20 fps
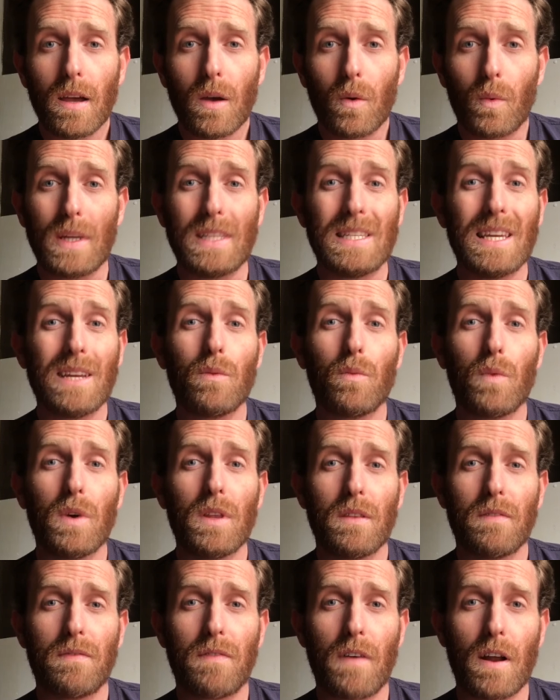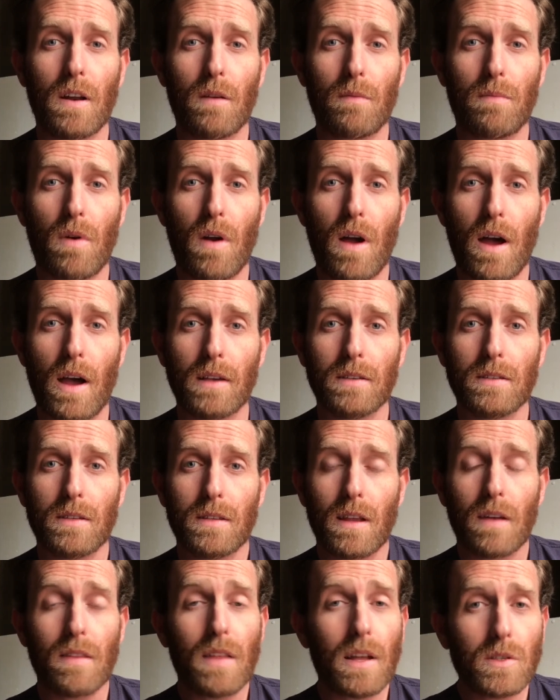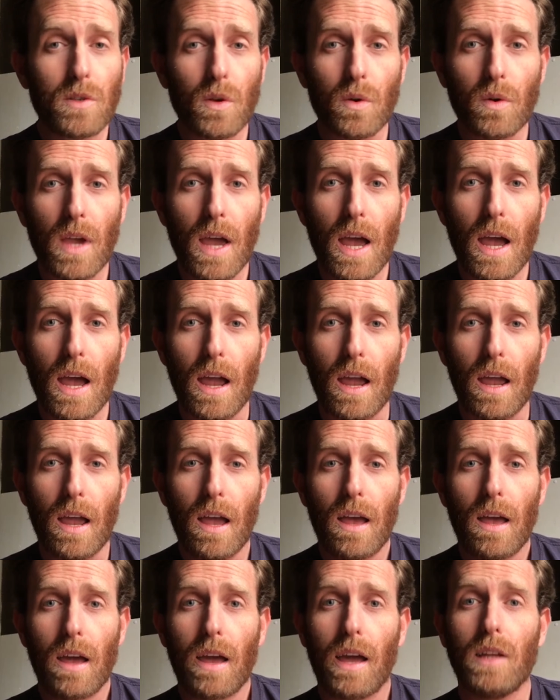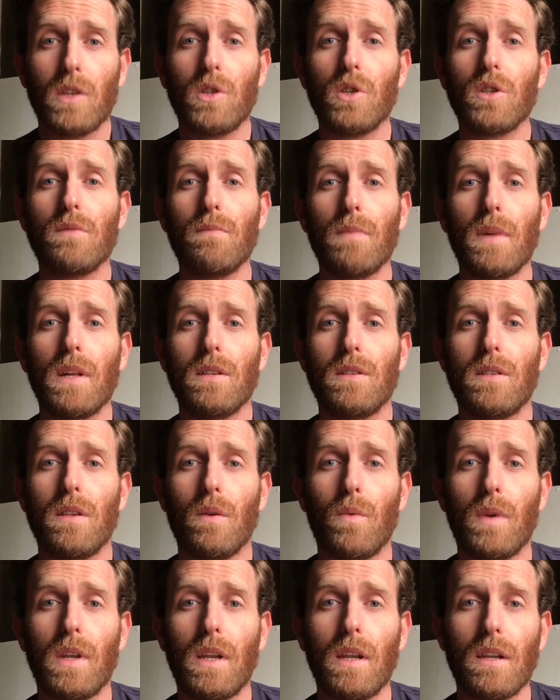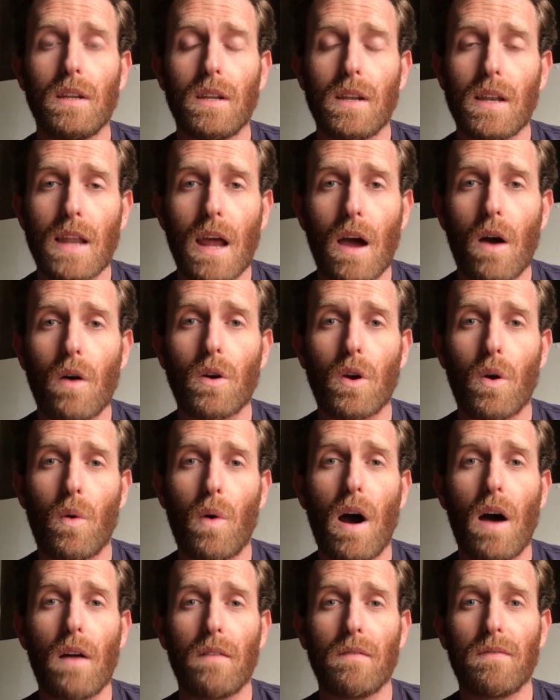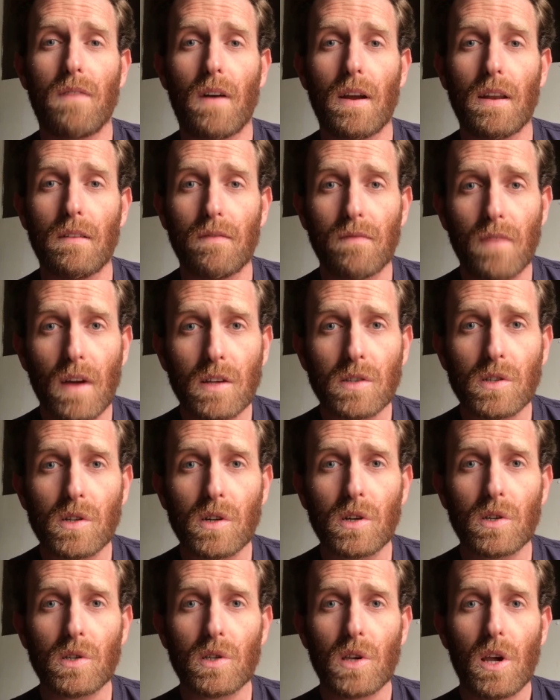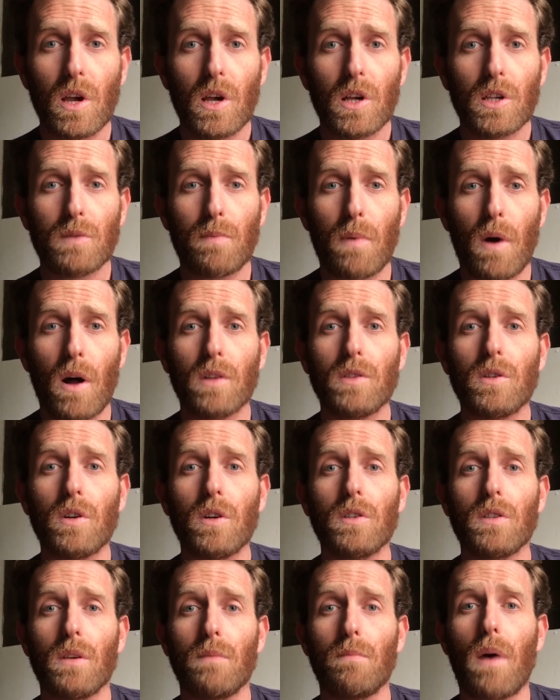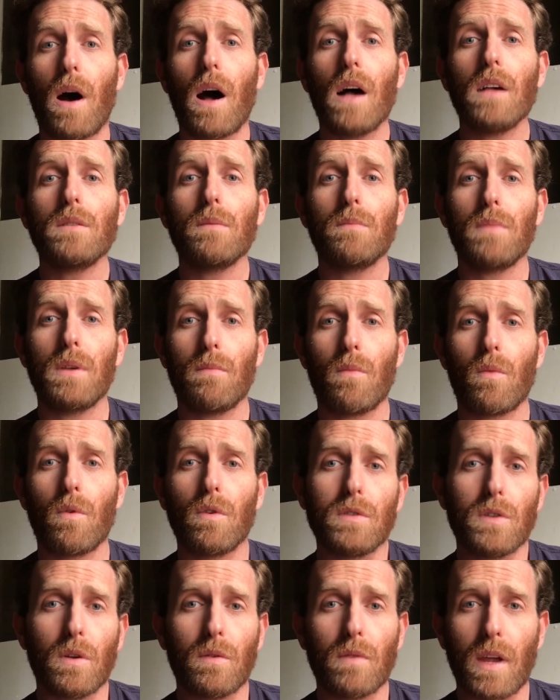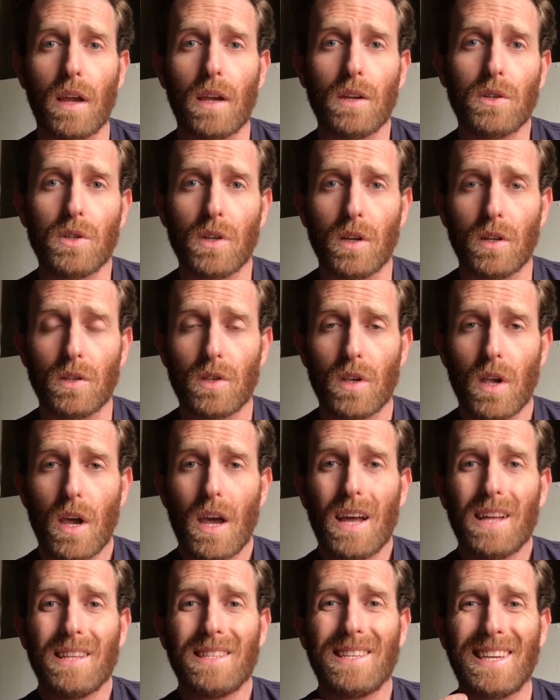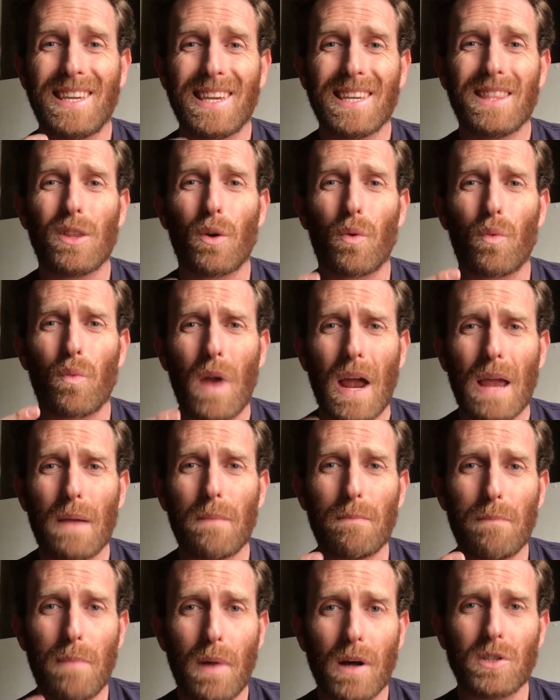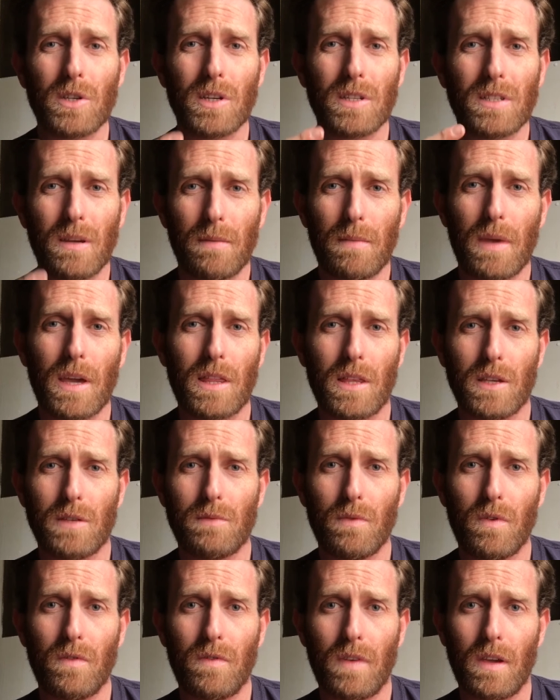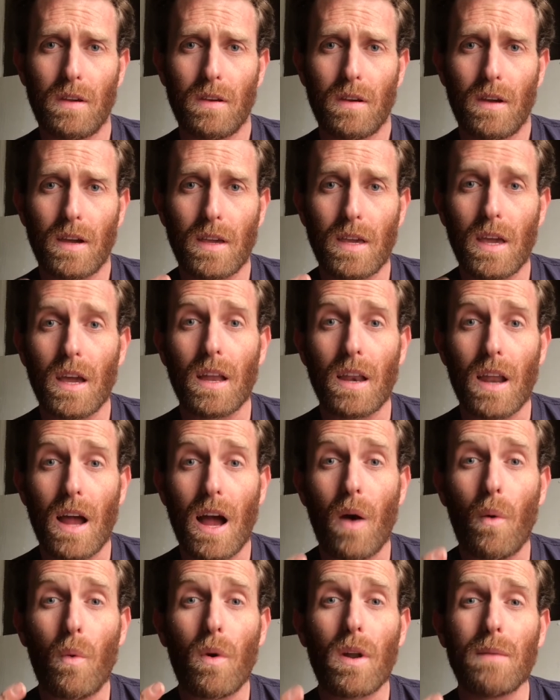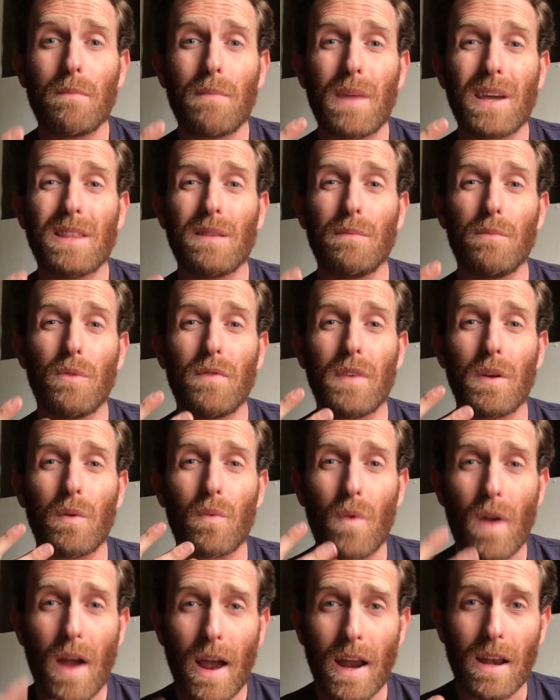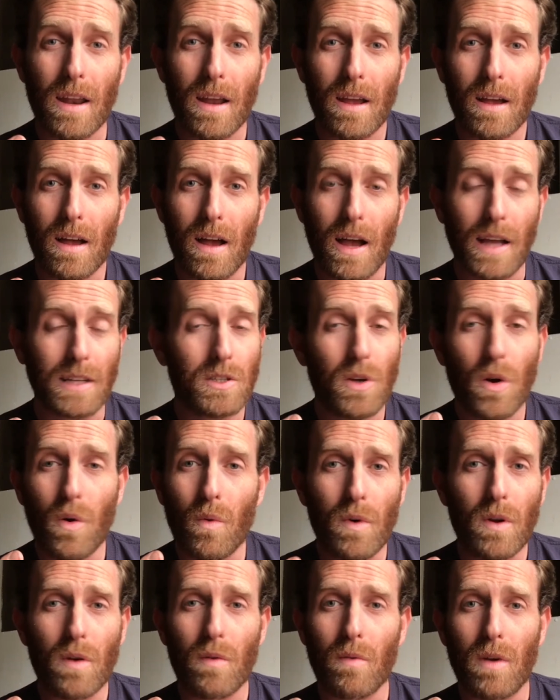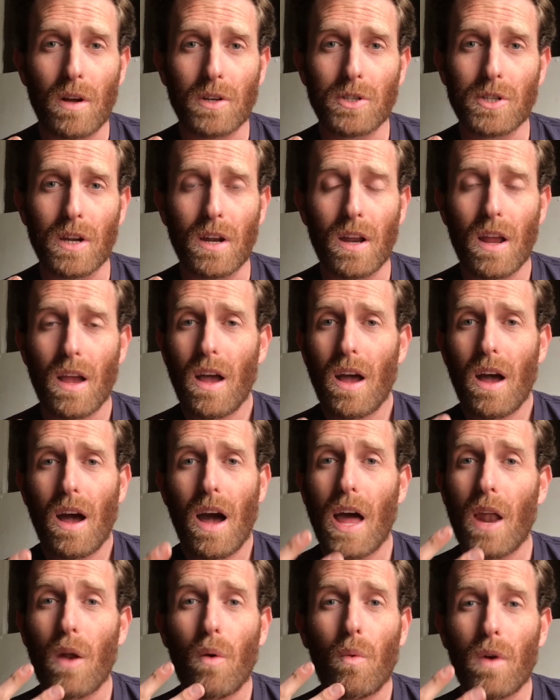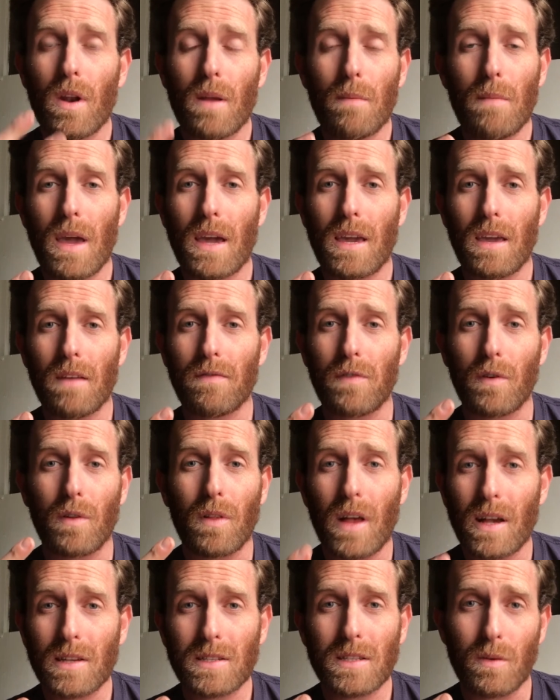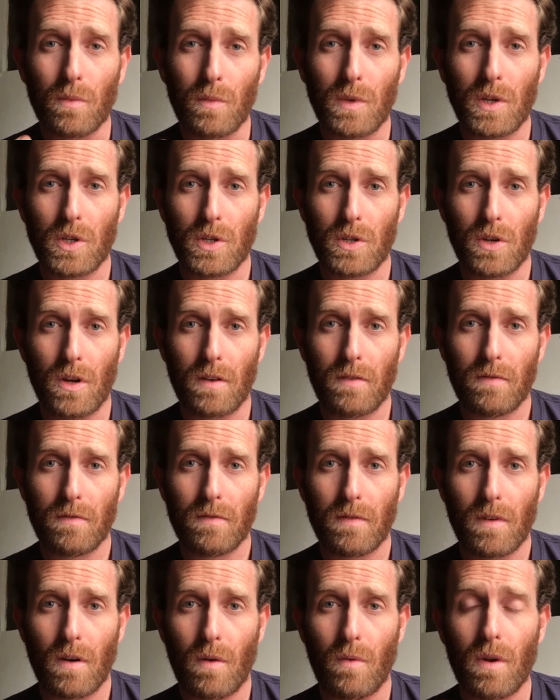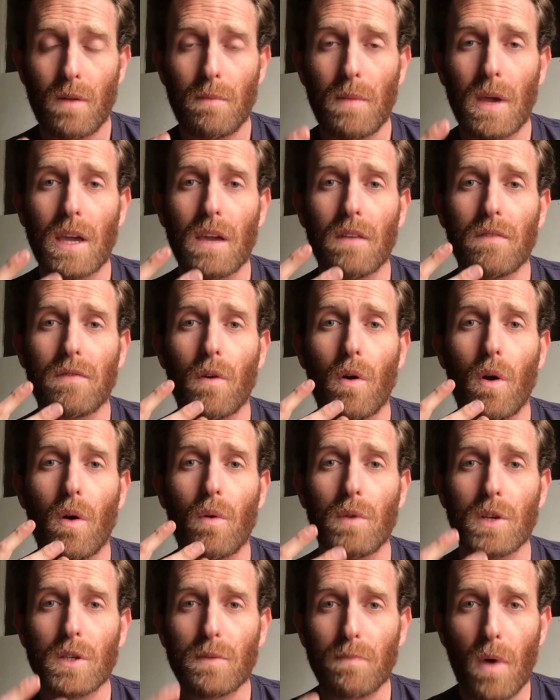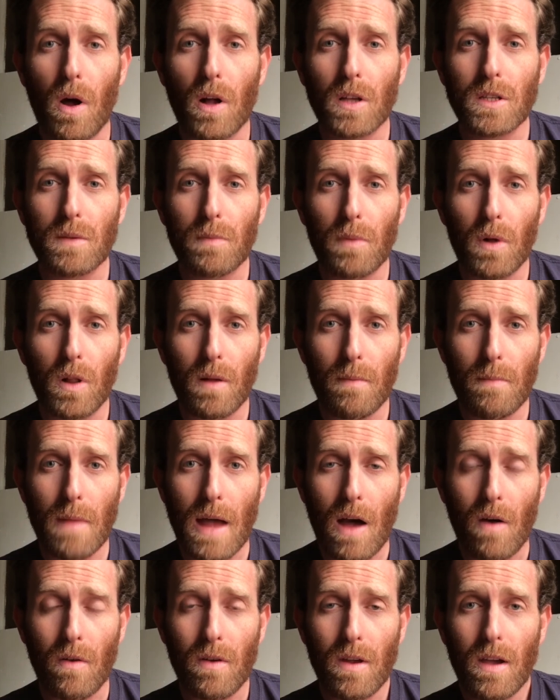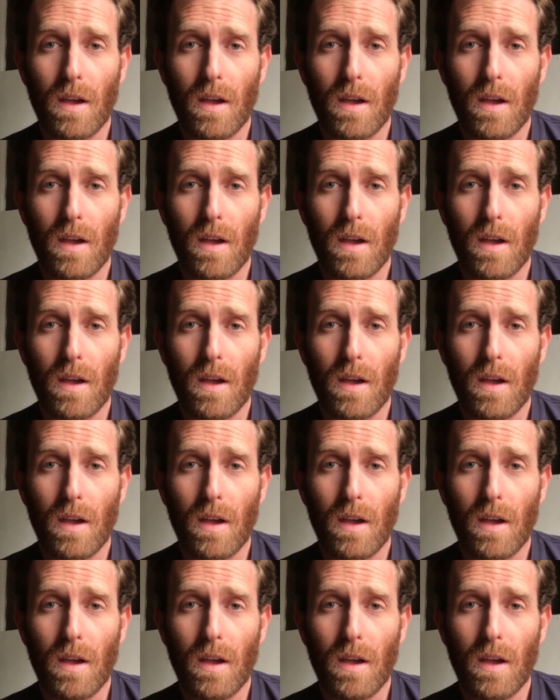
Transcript: we didn't win the final prize. Now that's okay. It just means that we need to now go out and find investors, sponsors, and possibly more donations to get the right budget to make this movie. Again, I want to make the movie right. I don't want to rush it. I don't want to make it for less than we should. I want to make it for a responsible amount